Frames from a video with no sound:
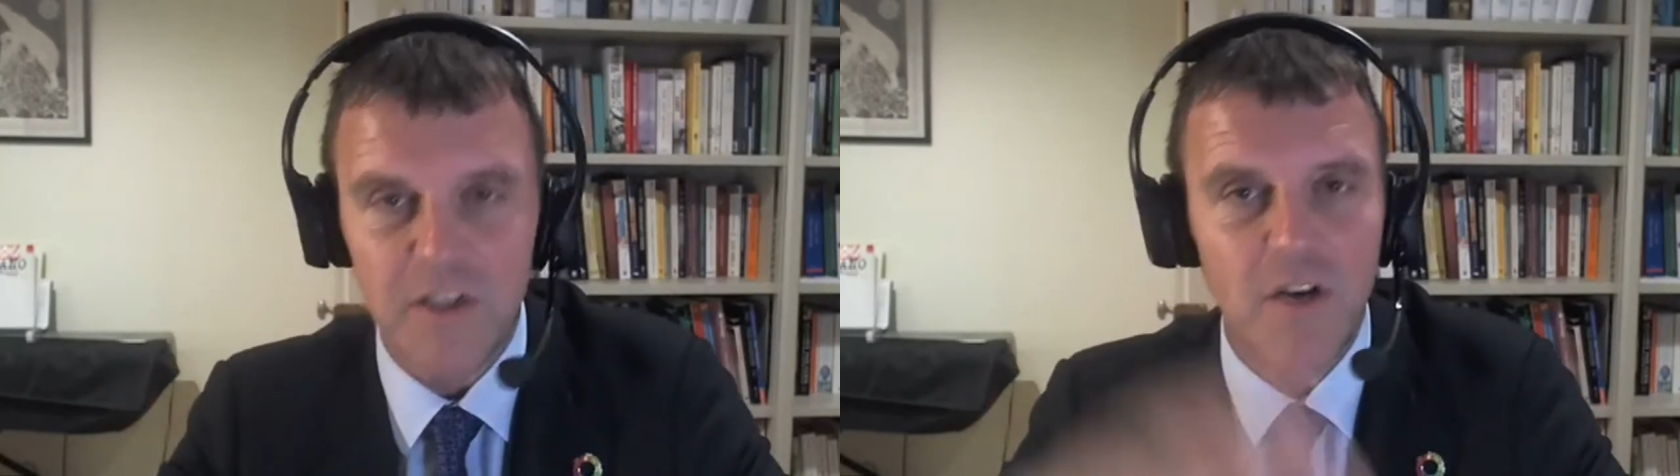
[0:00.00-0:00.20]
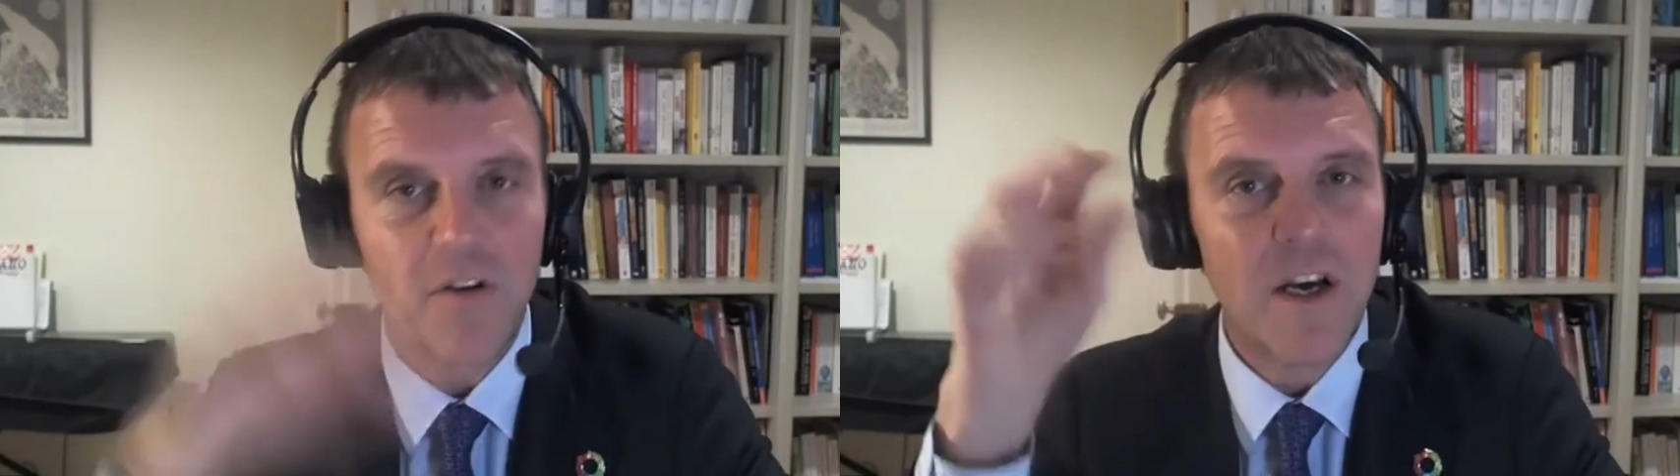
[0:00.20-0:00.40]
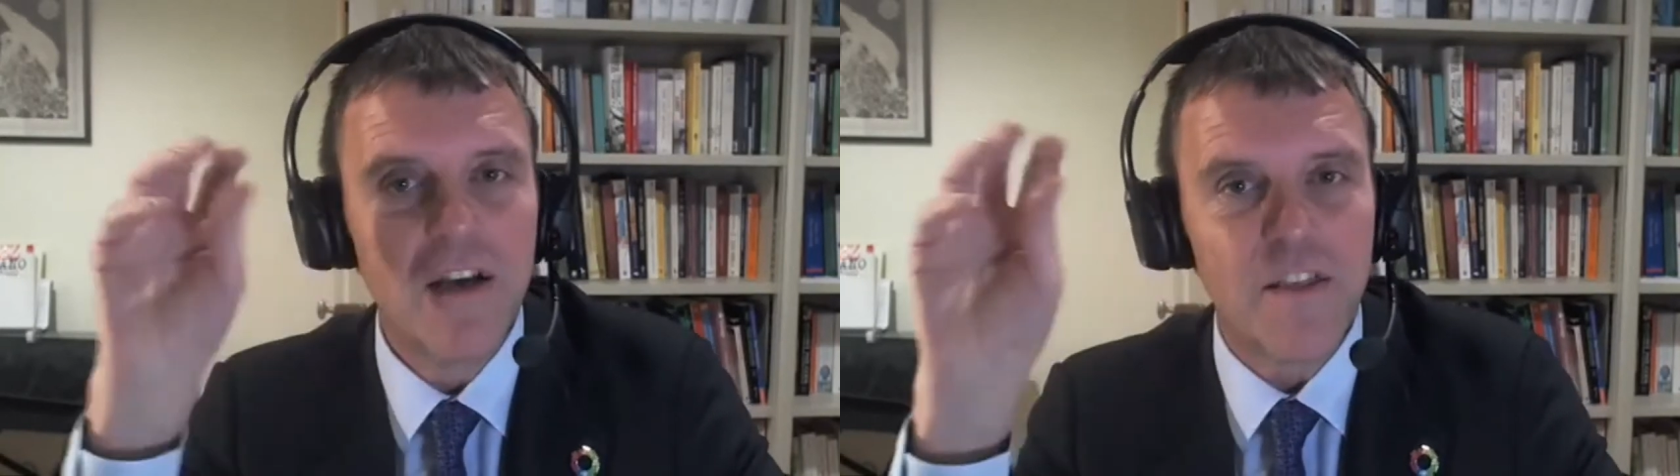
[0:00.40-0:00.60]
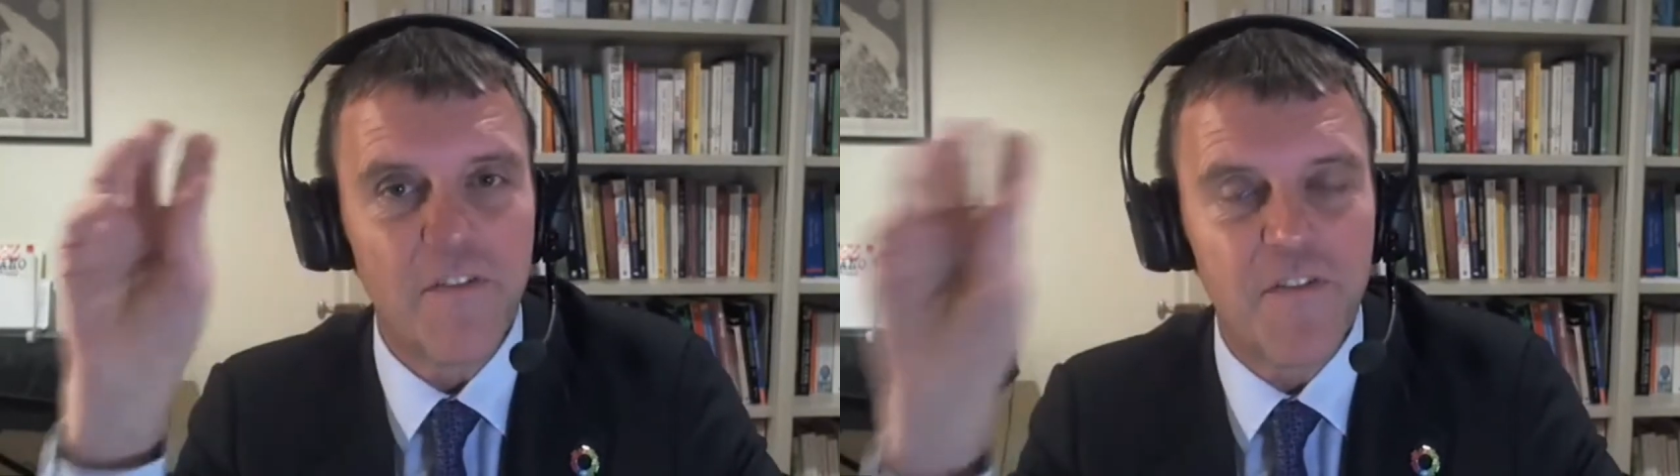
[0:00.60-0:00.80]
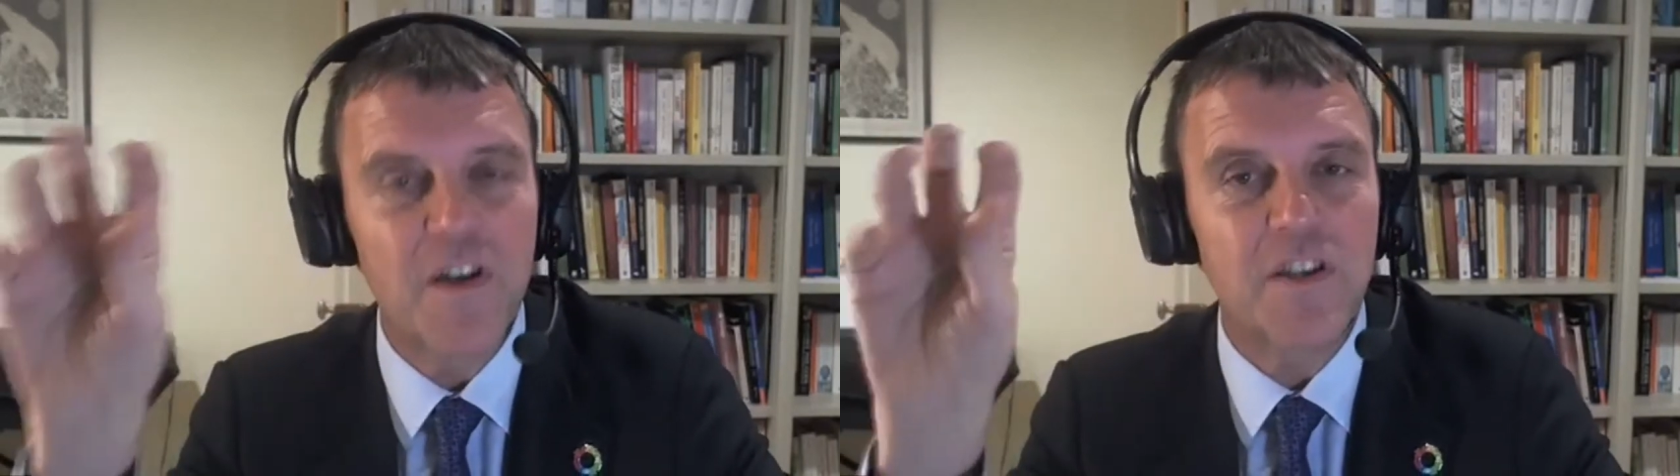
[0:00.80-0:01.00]
So the
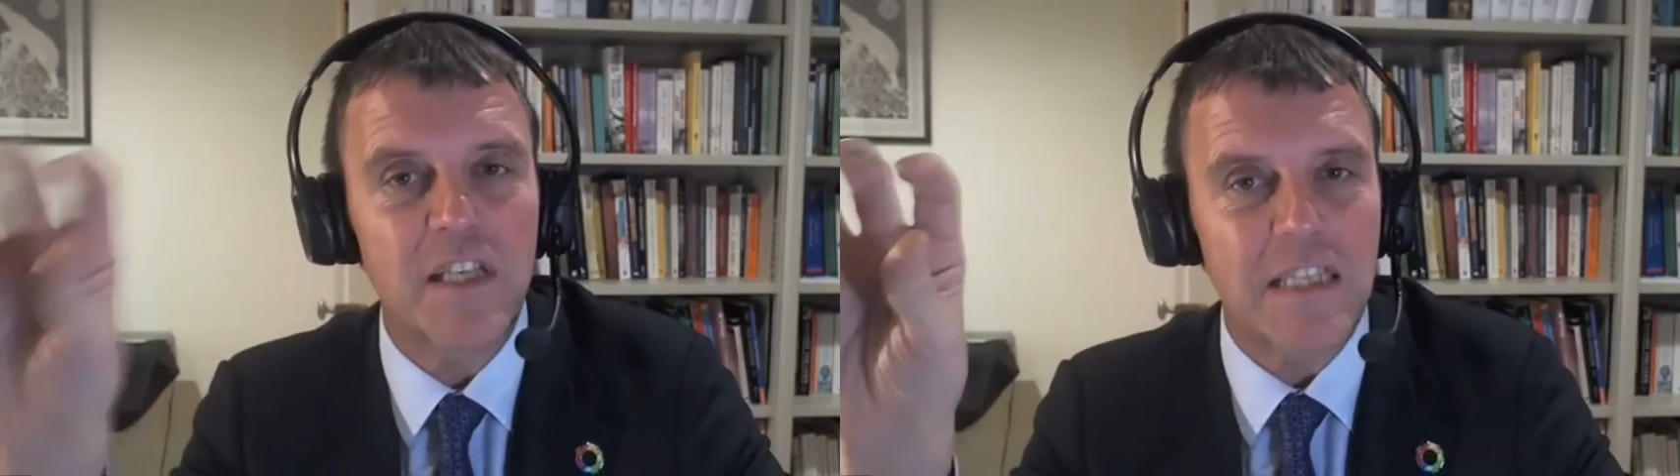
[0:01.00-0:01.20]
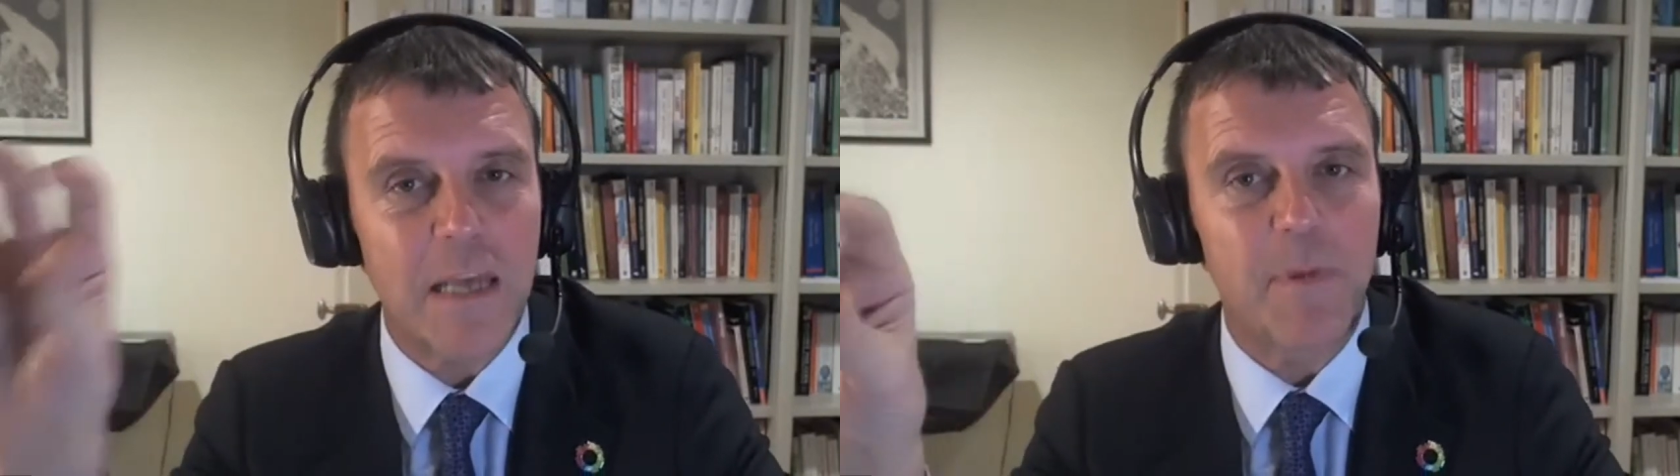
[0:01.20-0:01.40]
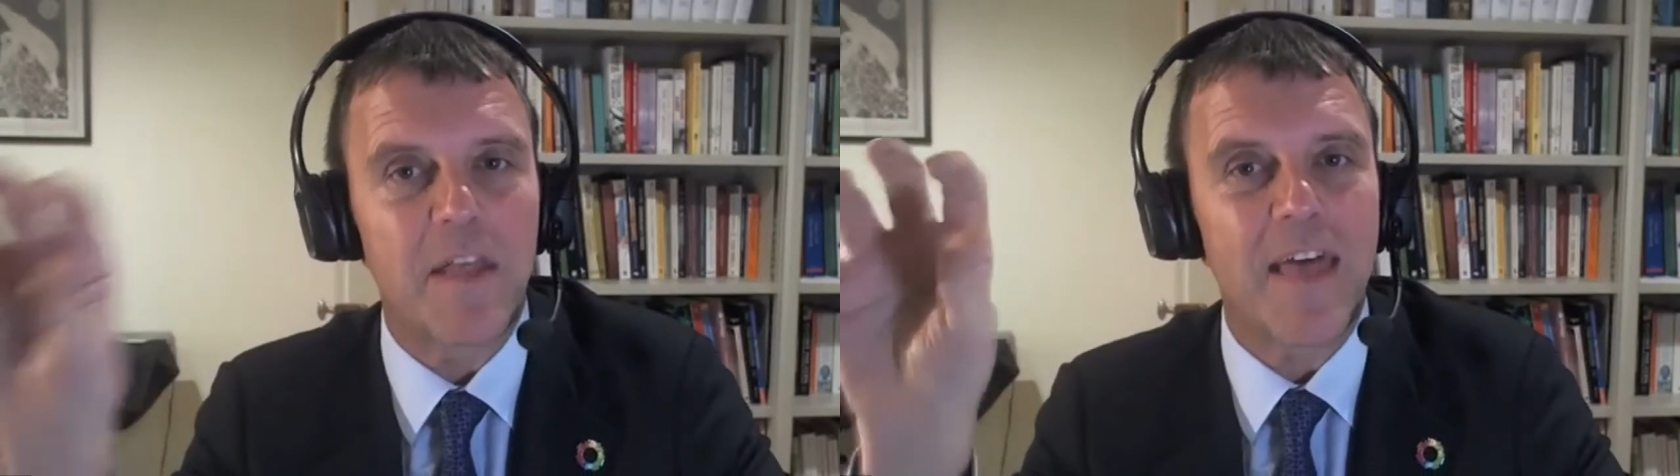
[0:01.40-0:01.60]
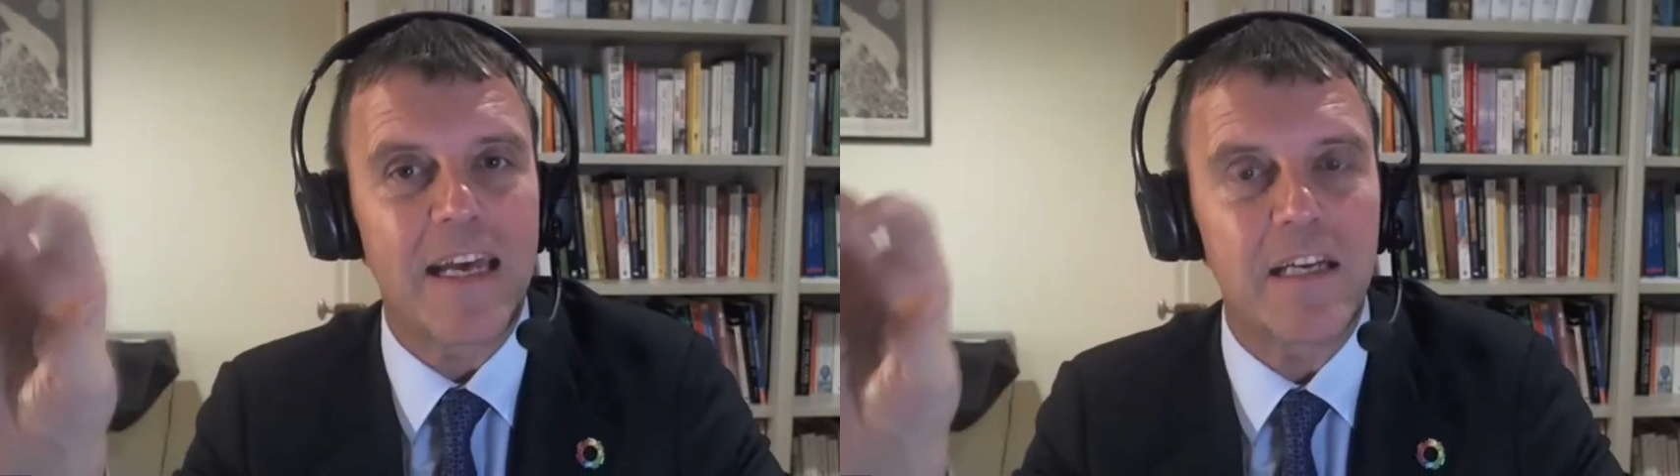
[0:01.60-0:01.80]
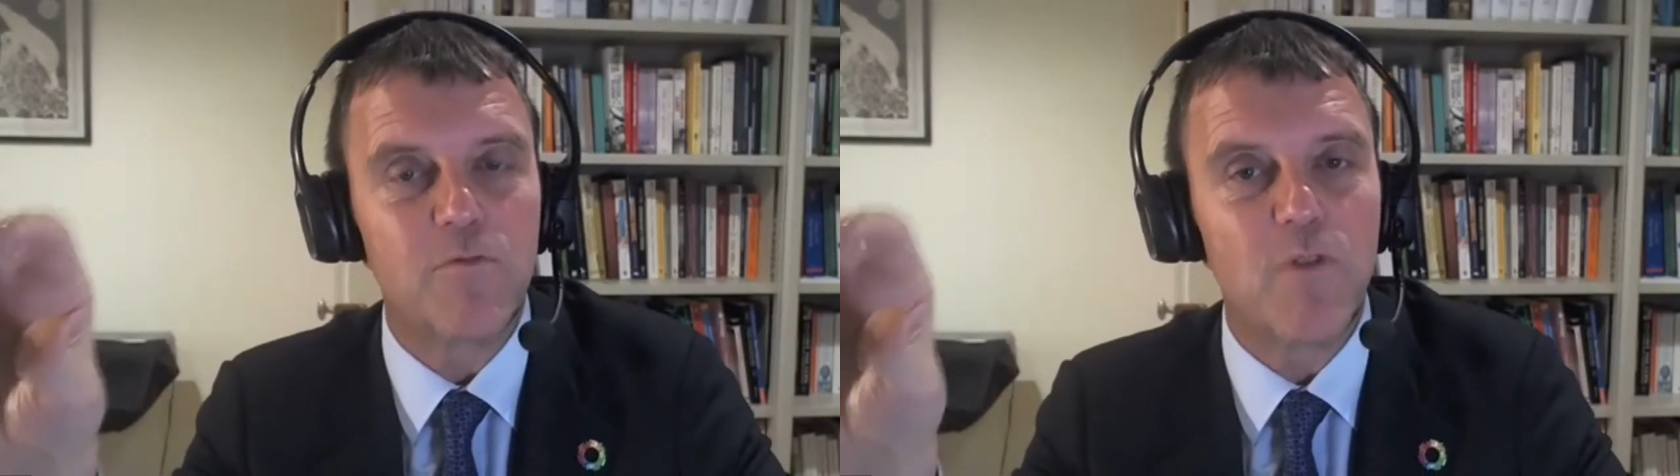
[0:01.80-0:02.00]
first thing that's happening
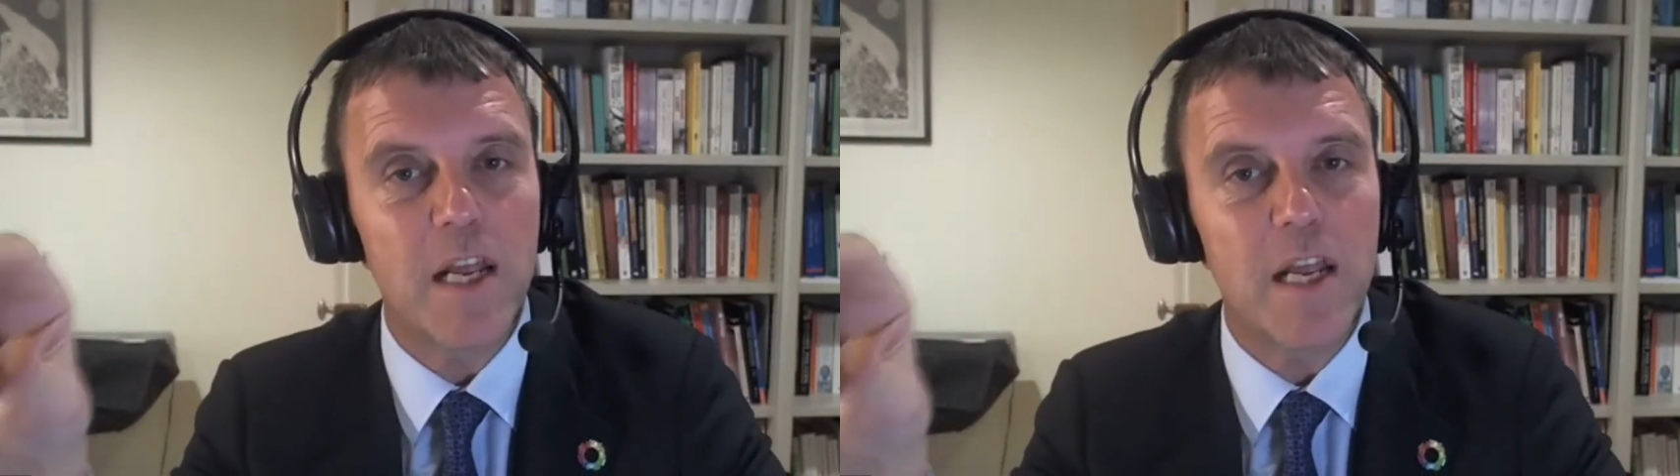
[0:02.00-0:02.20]
that is really